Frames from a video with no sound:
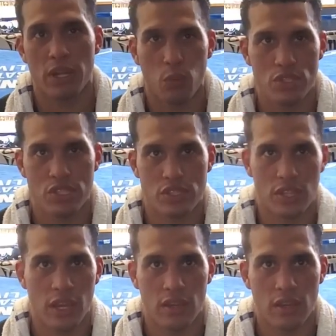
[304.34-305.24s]
at
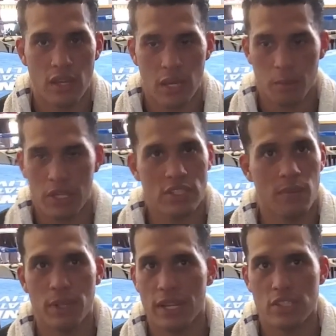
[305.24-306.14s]
168 because
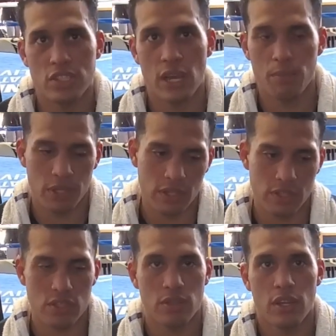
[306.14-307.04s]
I've been ex-champion
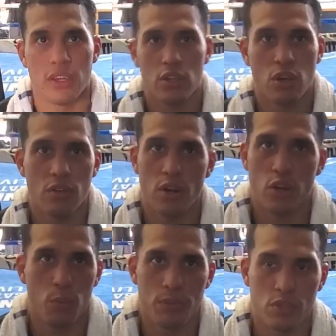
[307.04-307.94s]
and you know I've
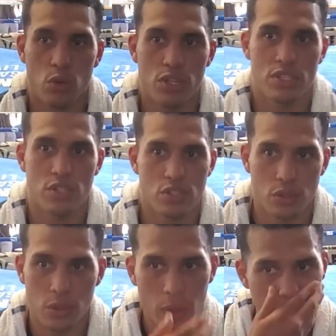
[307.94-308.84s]
already opened the doors here.
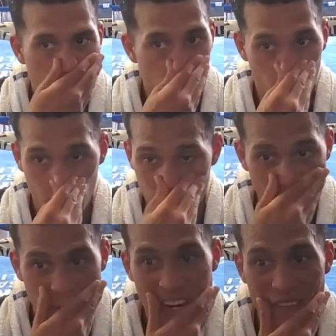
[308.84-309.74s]
So I
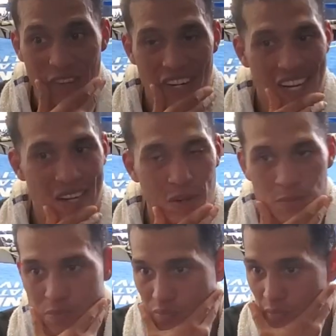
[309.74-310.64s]
mean, whatever.
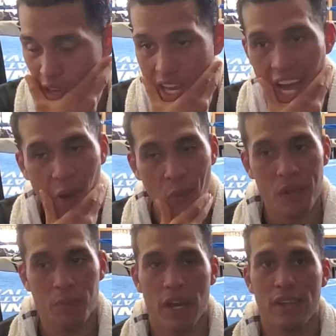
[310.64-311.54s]
I
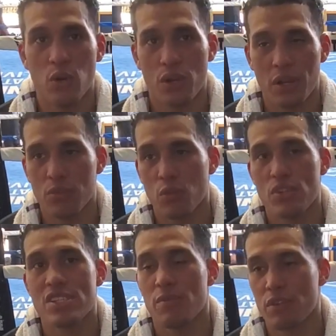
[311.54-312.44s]
wouldn't mind going up to
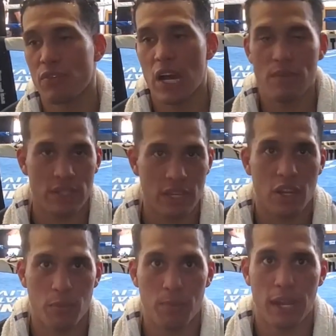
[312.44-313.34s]
175 and then
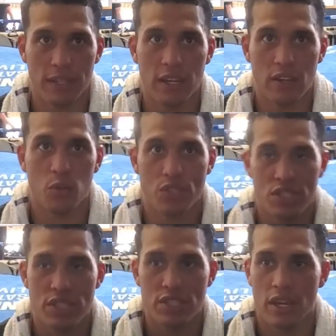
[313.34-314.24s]
coming back down at
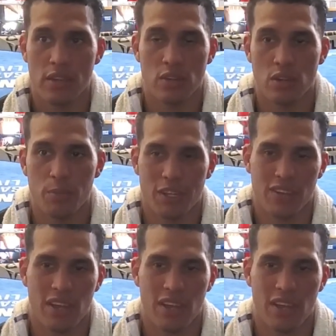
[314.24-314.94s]
168. You know, because